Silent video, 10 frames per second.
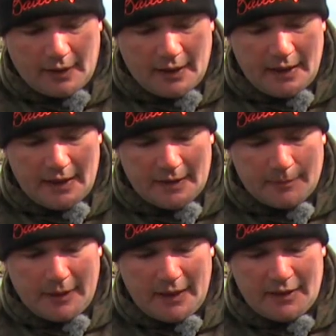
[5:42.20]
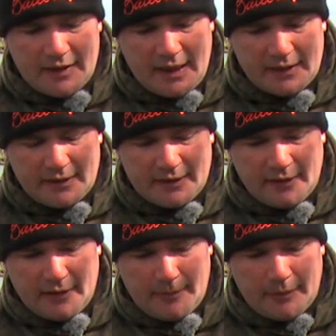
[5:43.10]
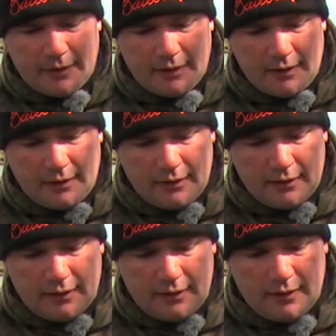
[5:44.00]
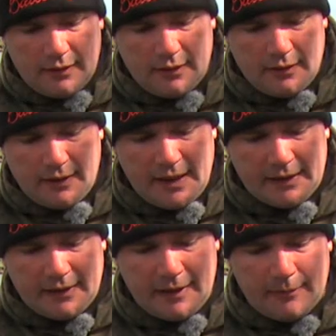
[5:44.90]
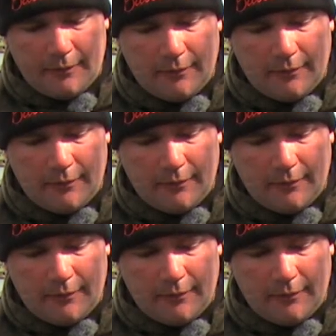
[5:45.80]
ESP ejector type lead clip,